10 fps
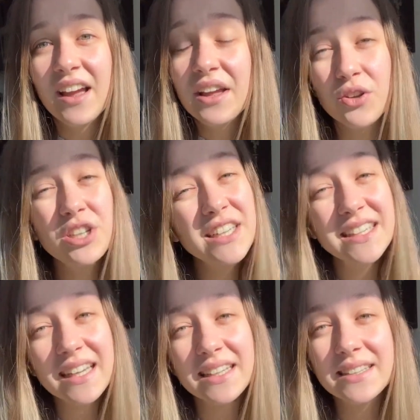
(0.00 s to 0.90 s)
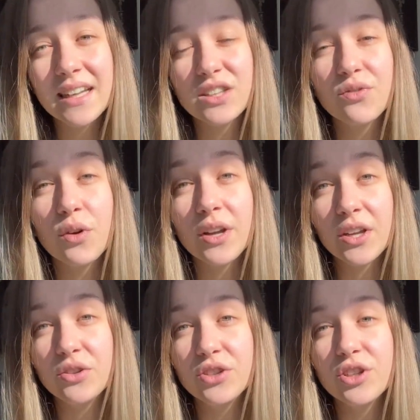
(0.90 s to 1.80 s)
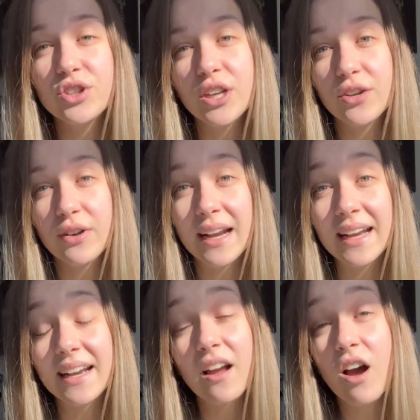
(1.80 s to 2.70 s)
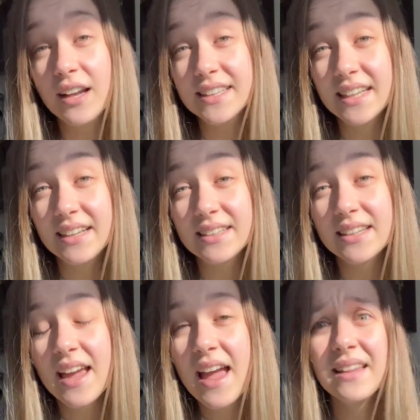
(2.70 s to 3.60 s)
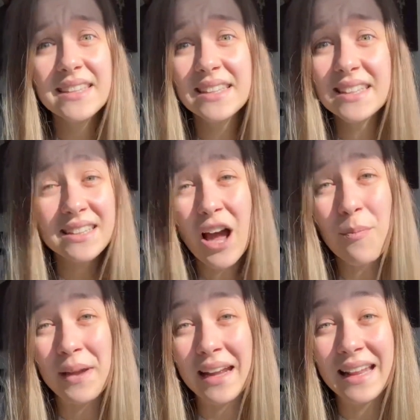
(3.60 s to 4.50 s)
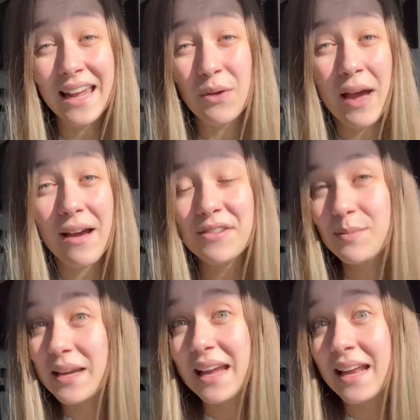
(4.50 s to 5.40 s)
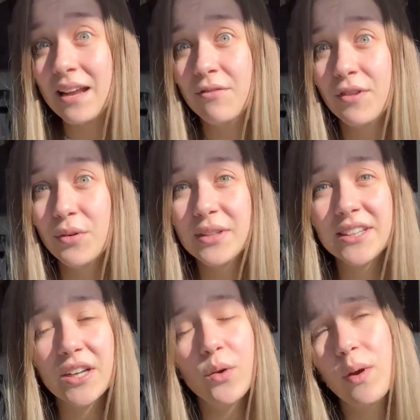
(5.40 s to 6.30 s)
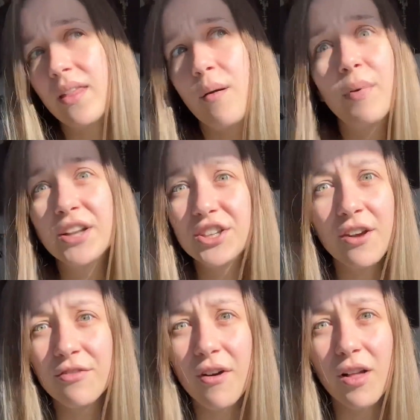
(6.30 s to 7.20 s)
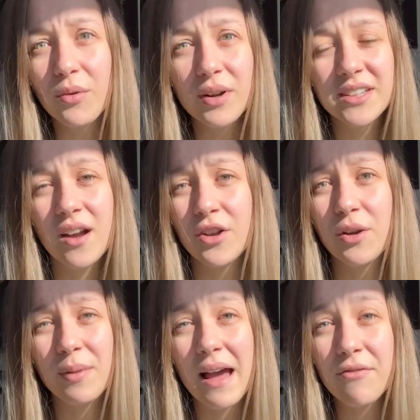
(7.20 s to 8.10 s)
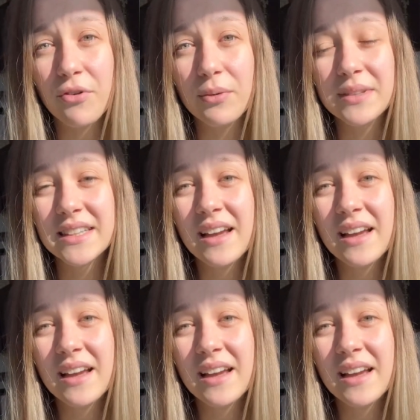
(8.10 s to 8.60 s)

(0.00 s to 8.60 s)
UGC stands for User Generated Content. This does not mean that you have to be an influencer with a bunch of followers on your platforms.